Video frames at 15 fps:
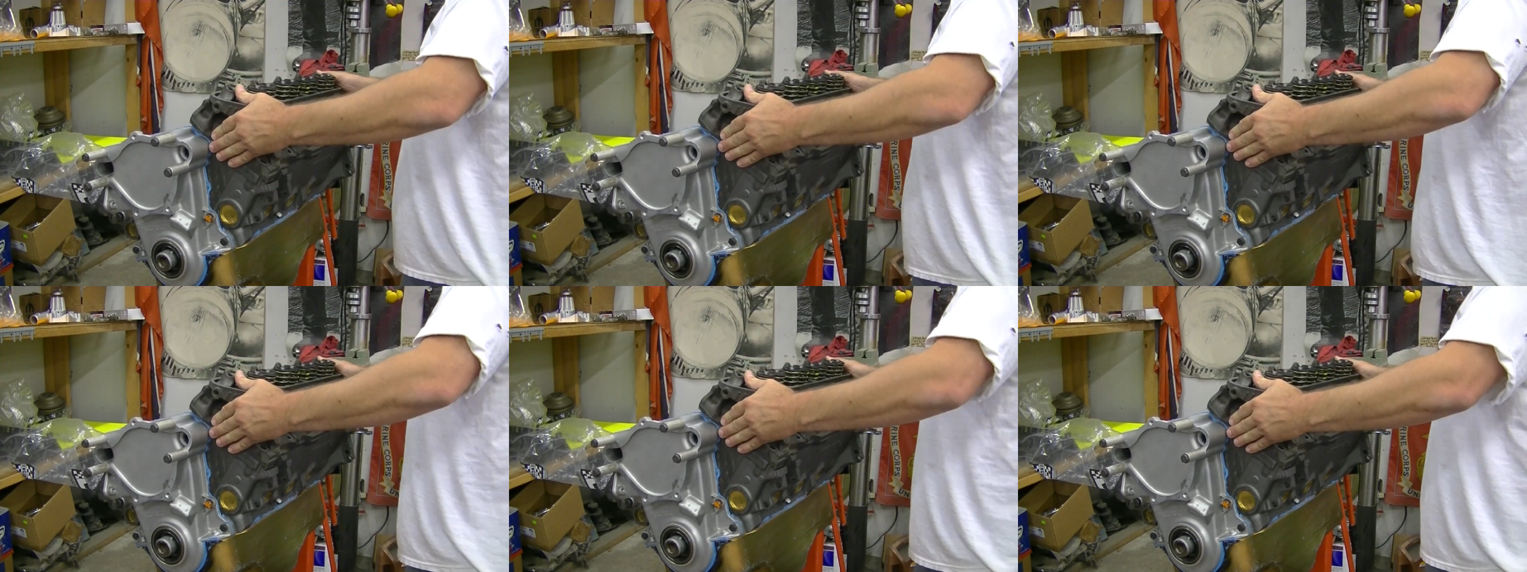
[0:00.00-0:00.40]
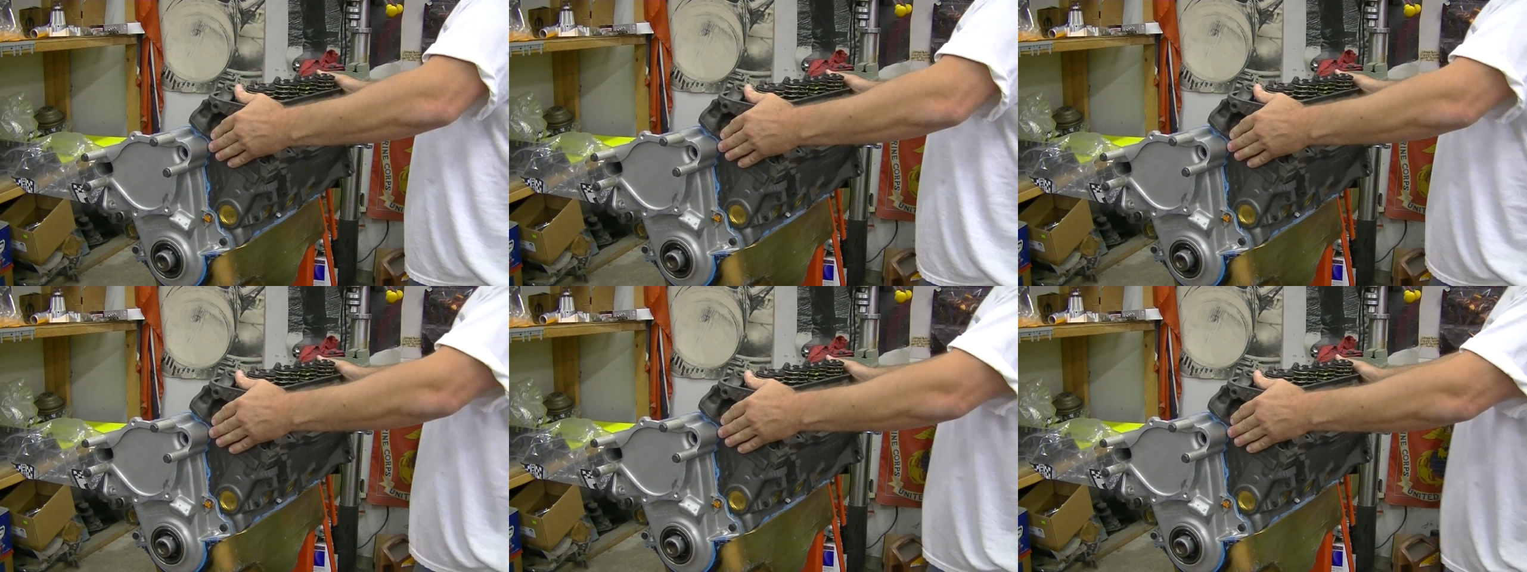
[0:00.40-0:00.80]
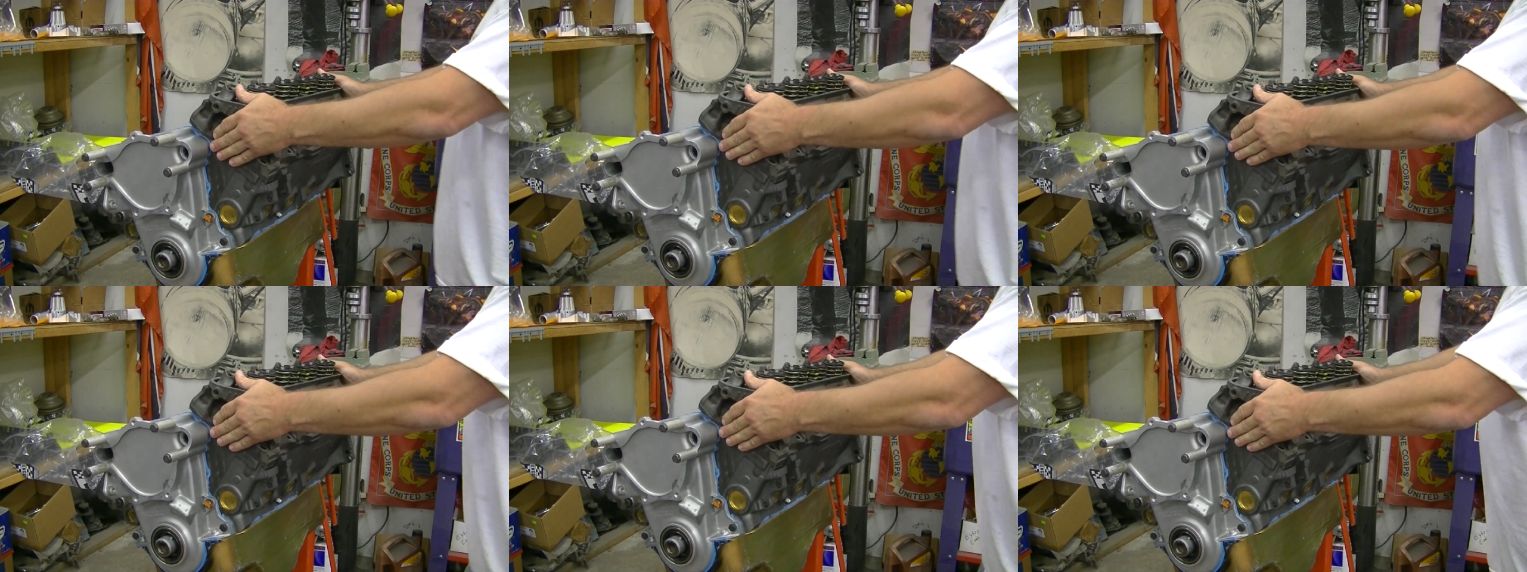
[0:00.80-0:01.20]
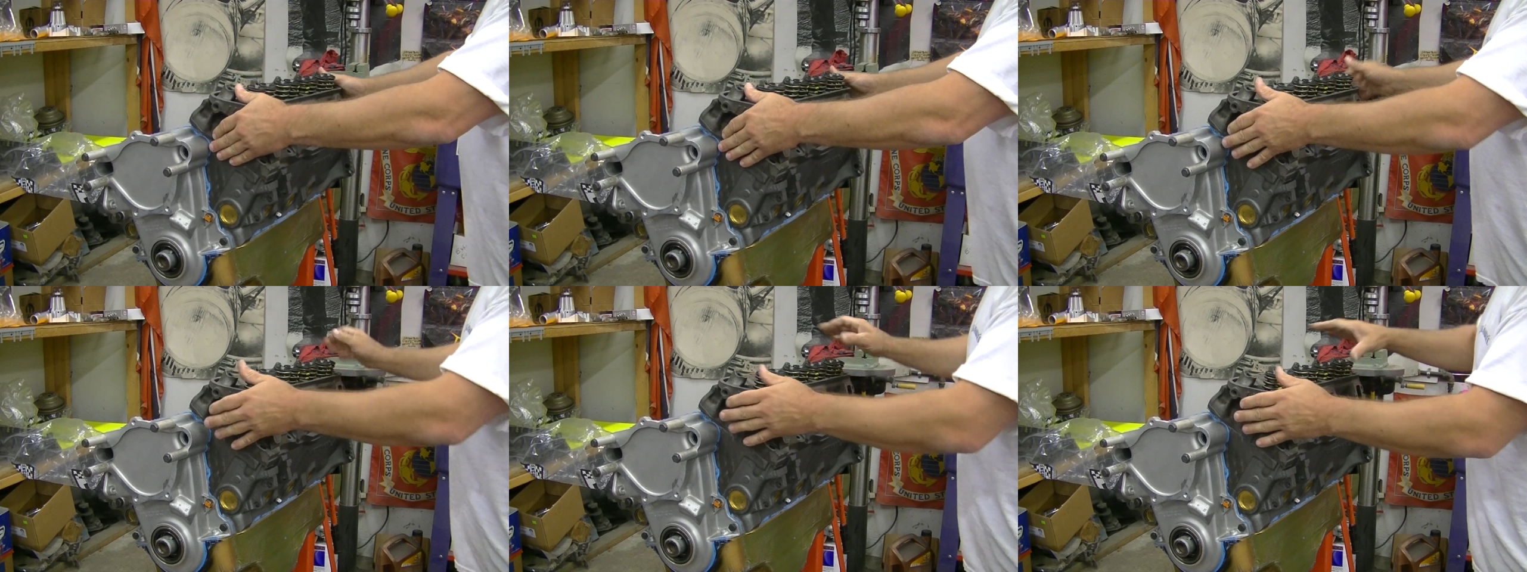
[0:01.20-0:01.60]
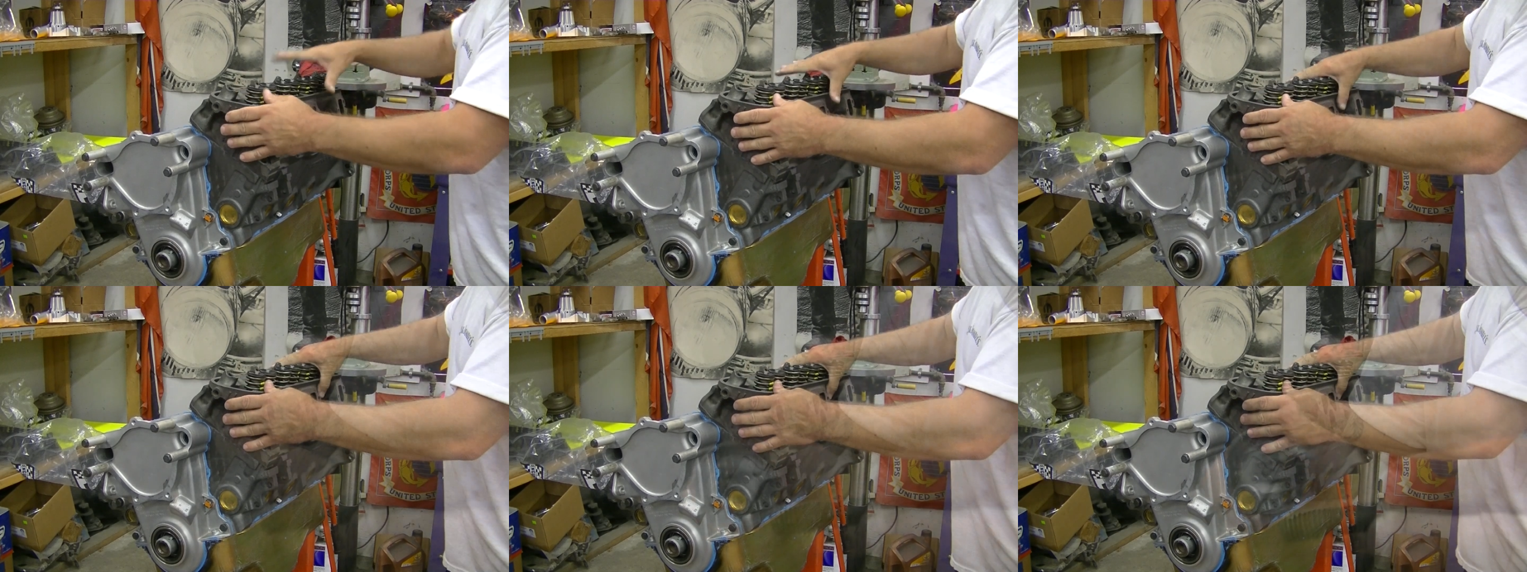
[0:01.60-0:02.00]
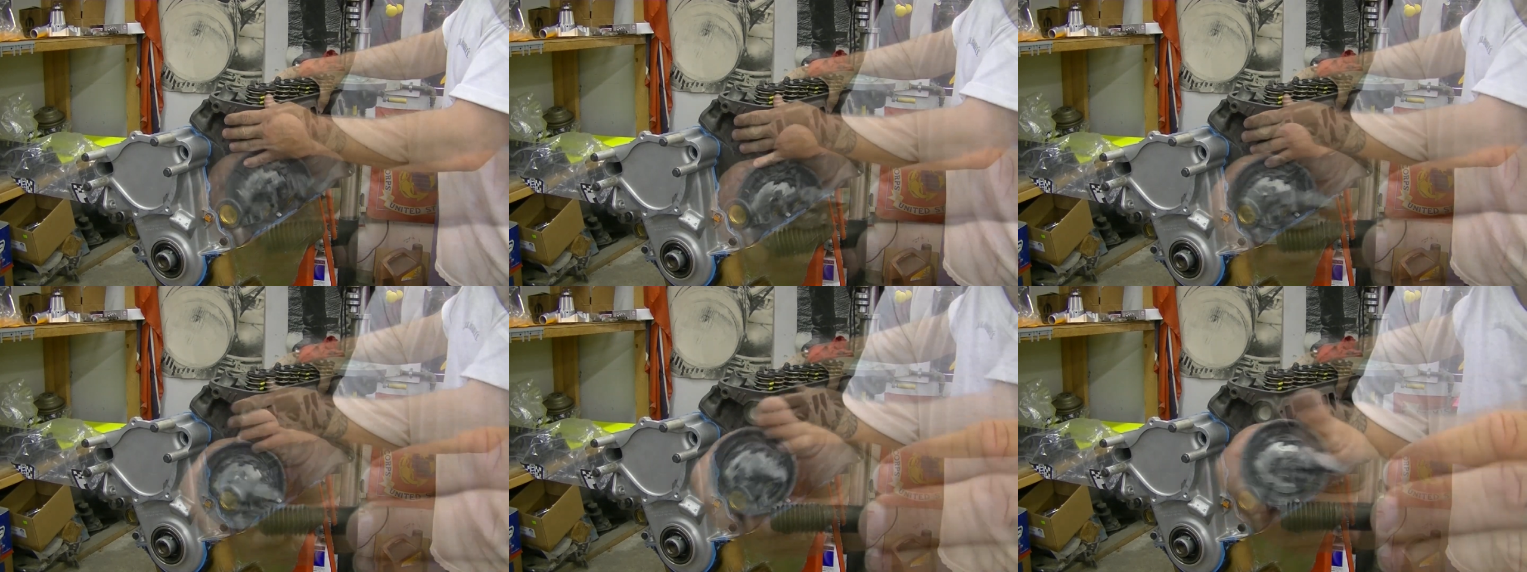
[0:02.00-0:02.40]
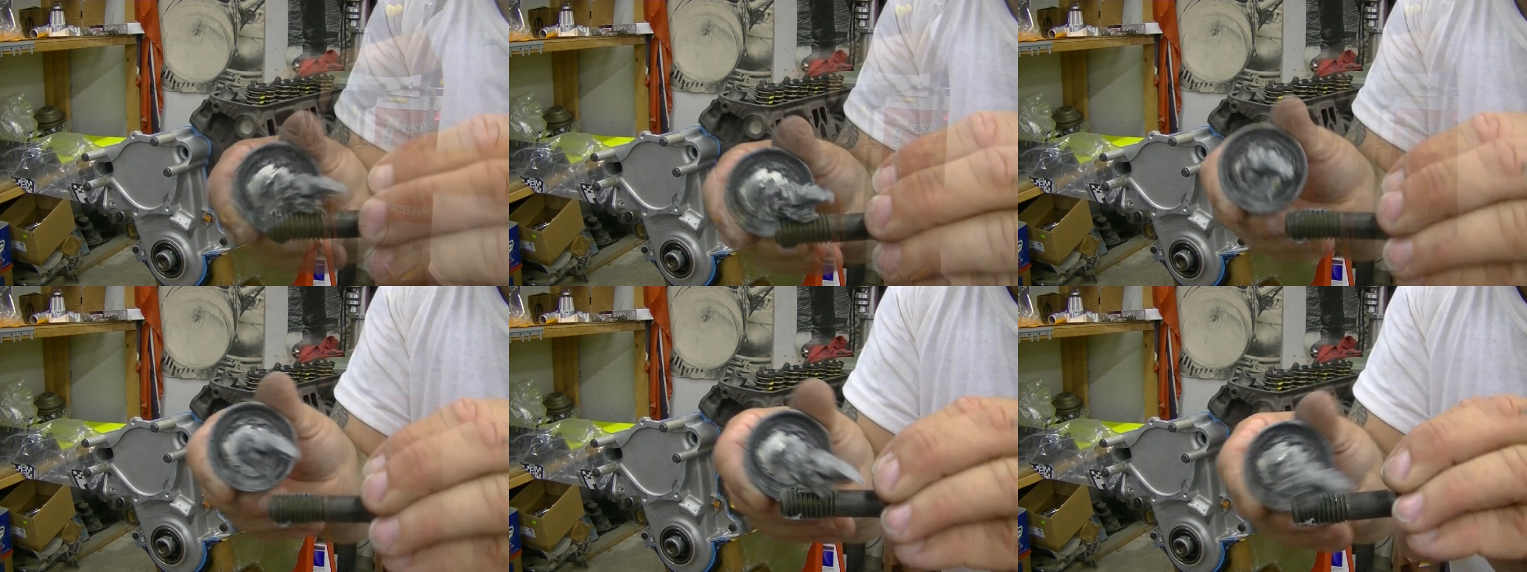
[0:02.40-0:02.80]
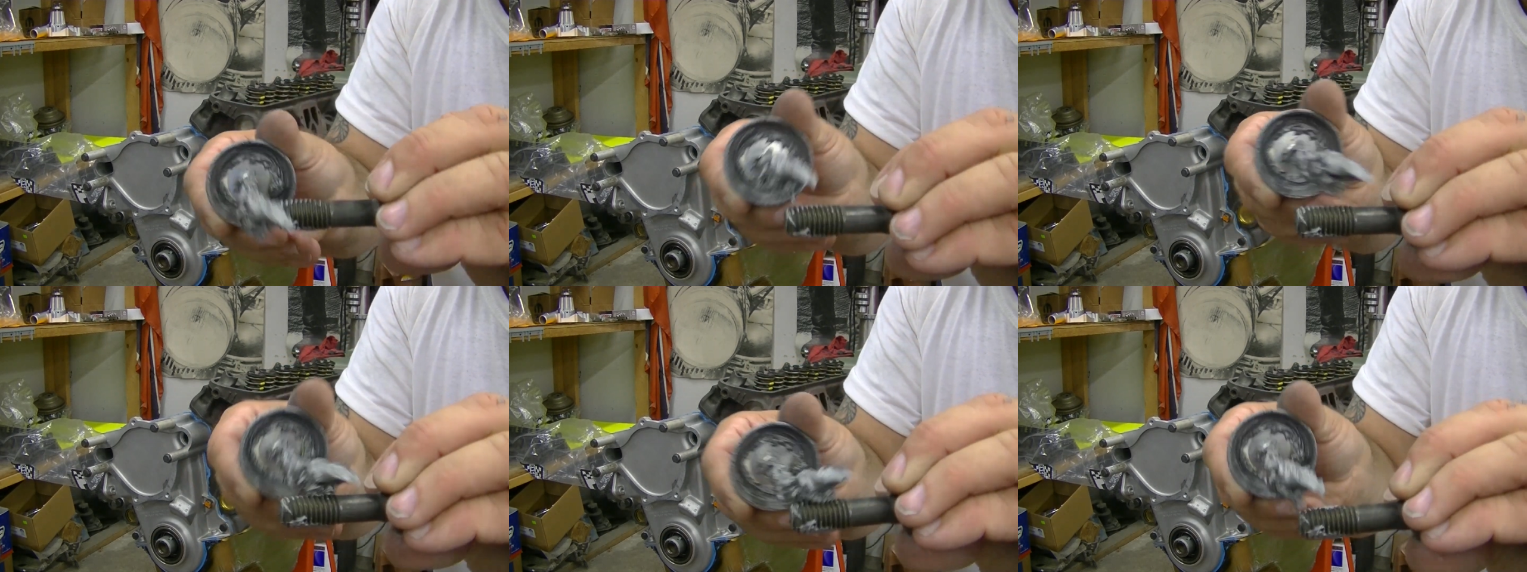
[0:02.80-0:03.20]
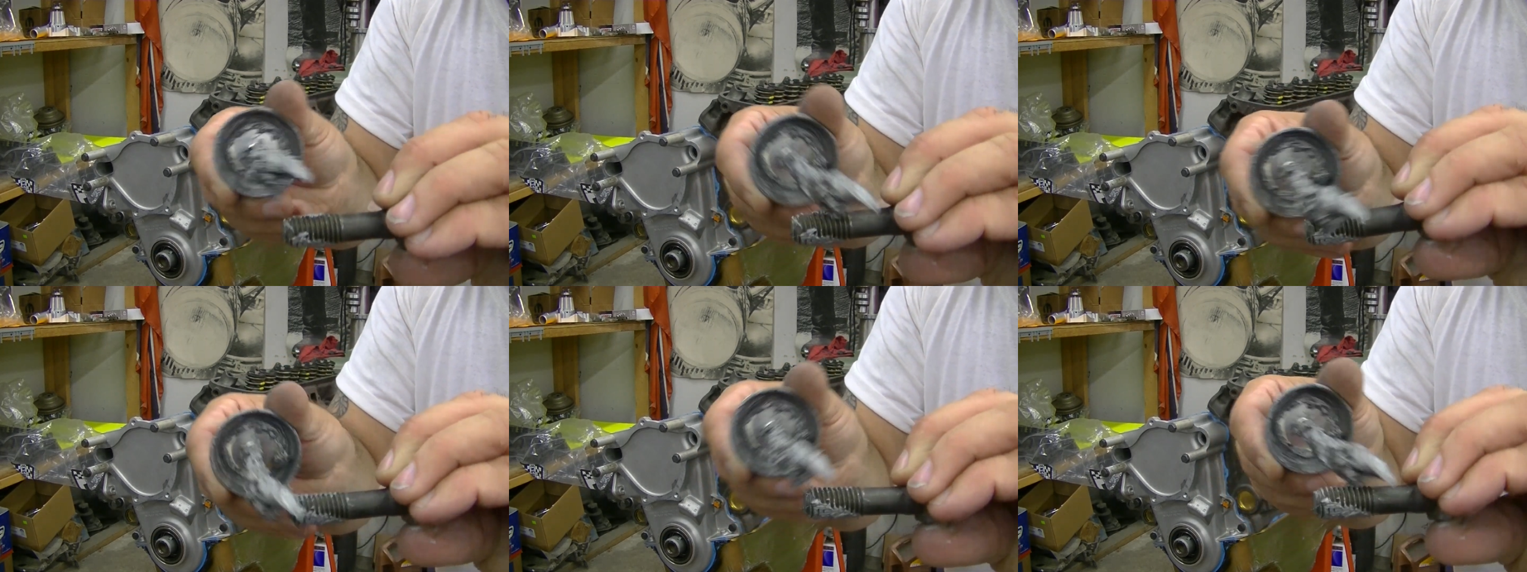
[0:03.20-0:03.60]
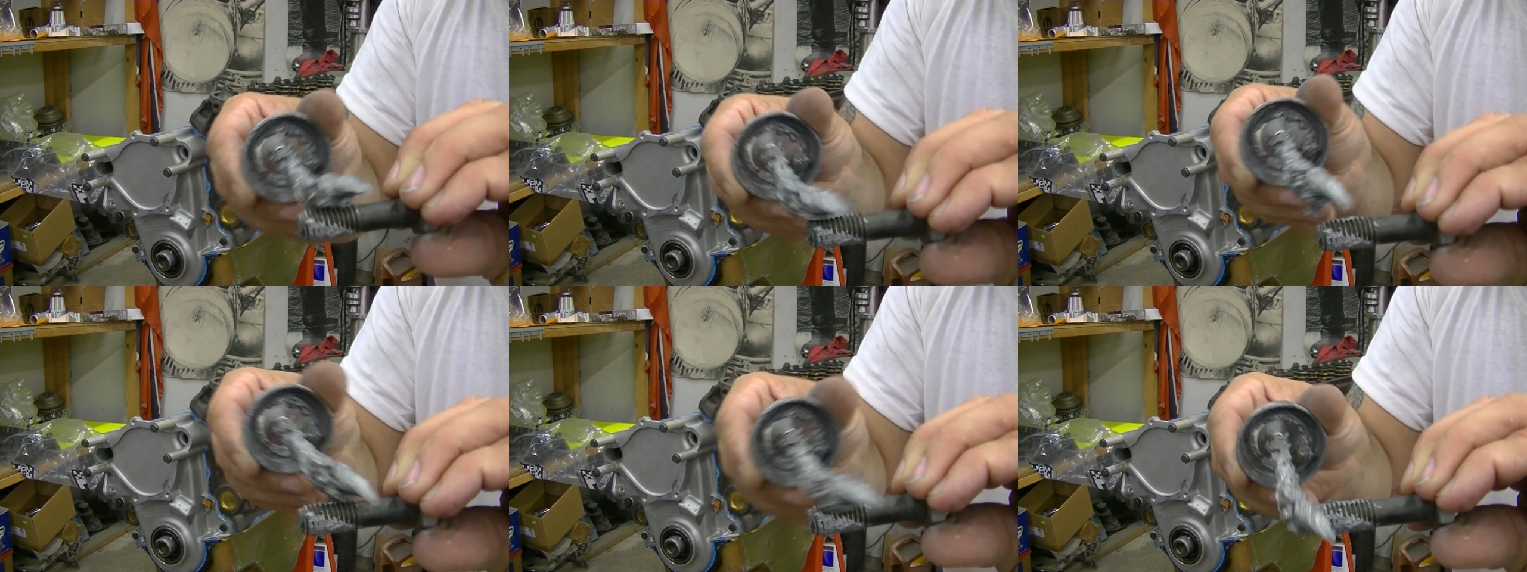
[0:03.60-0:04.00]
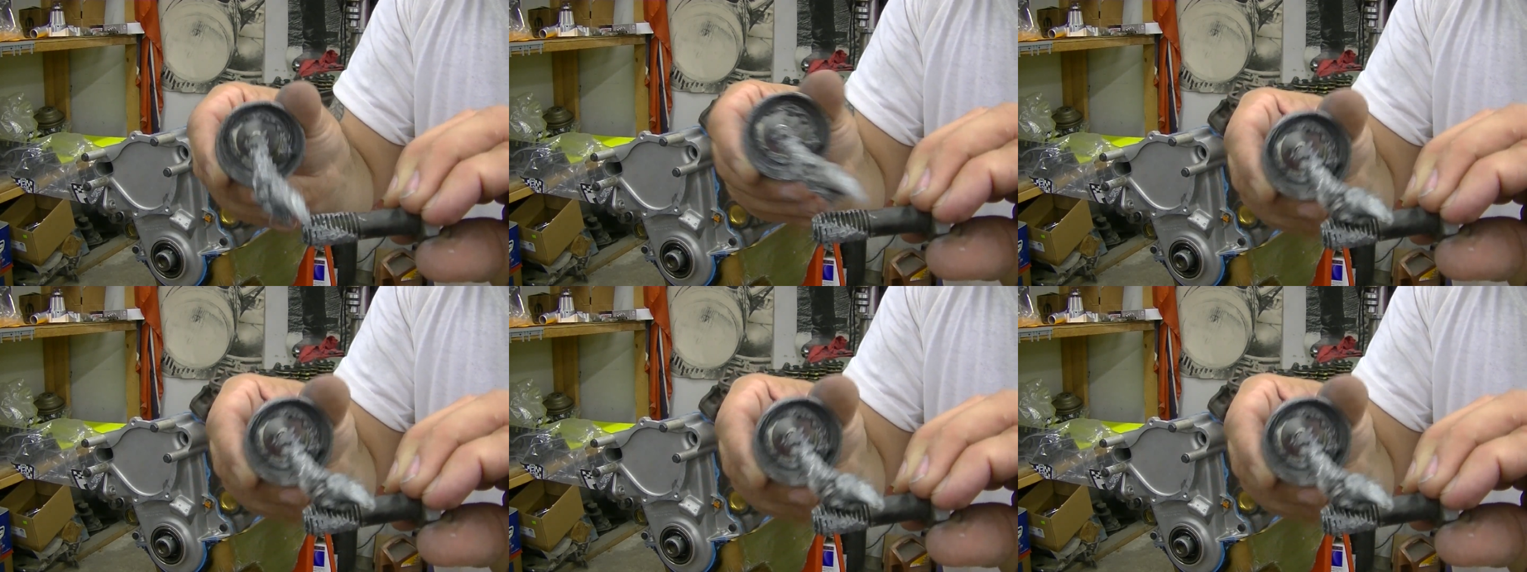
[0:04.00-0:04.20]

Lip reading: [unreadable: no face in view]